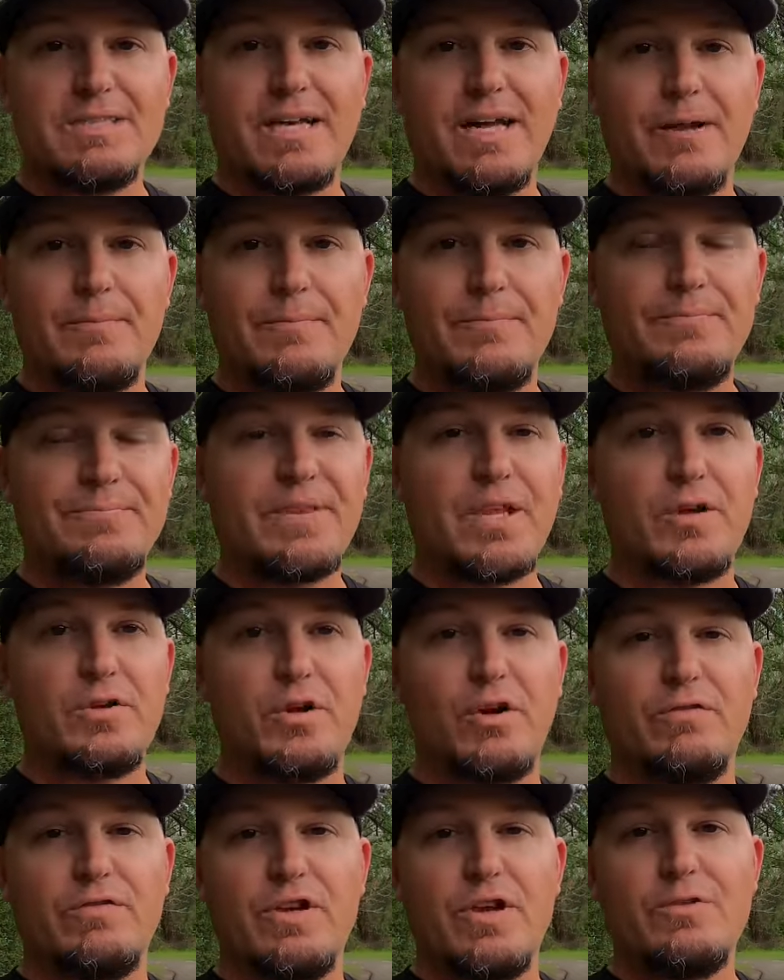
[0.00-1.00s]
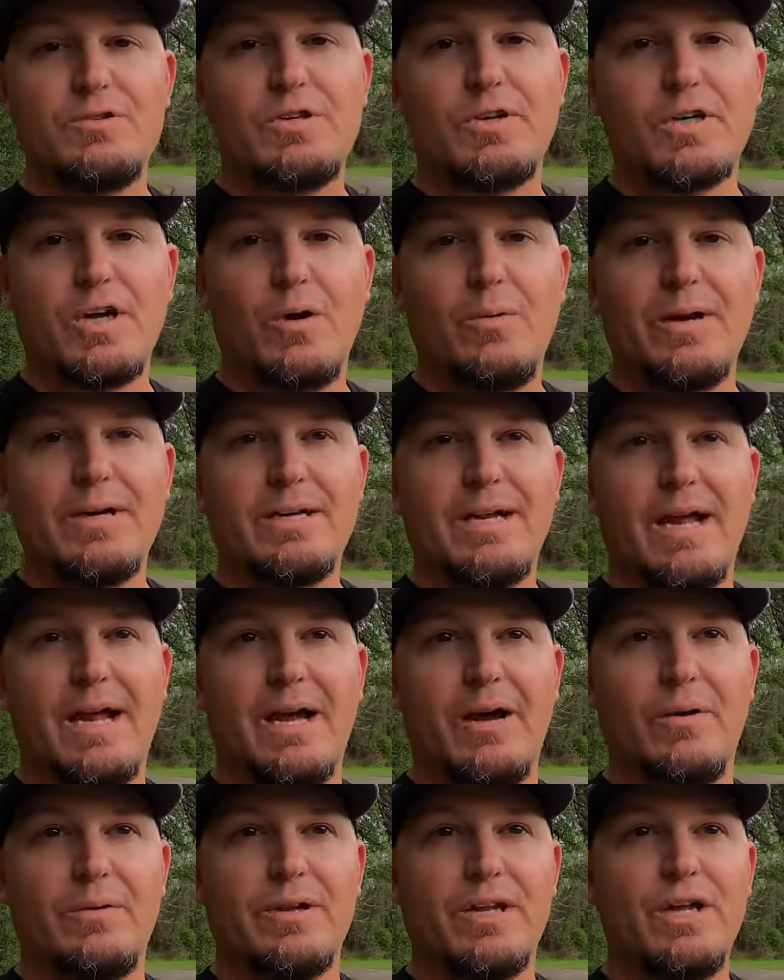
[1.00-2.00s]
that your views are going
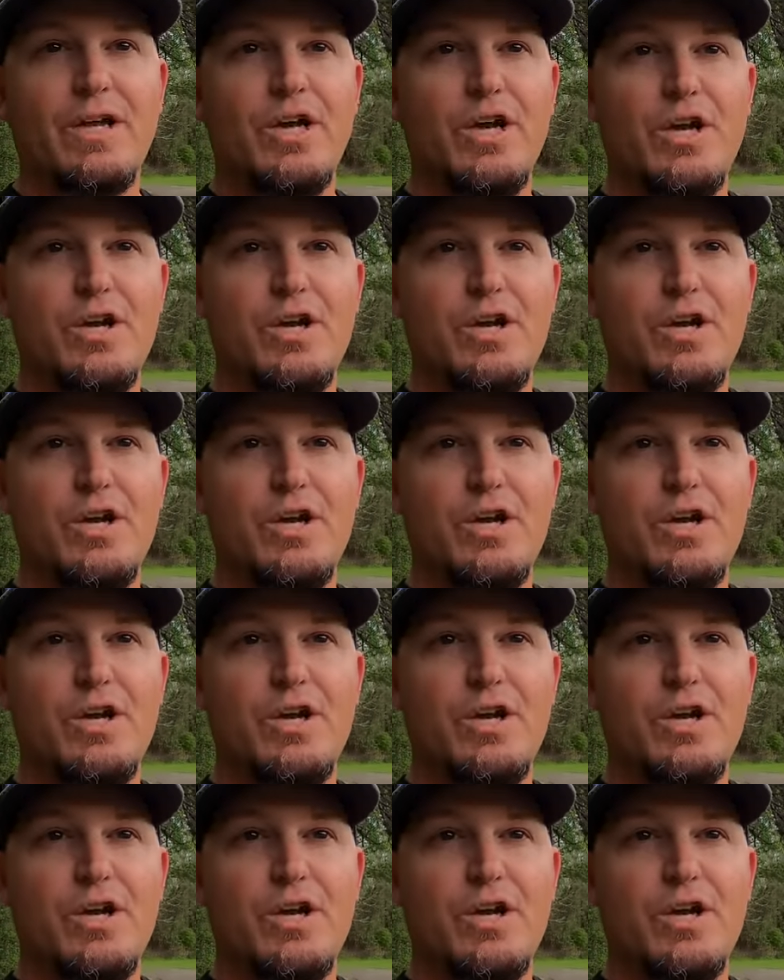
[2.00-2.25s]
down,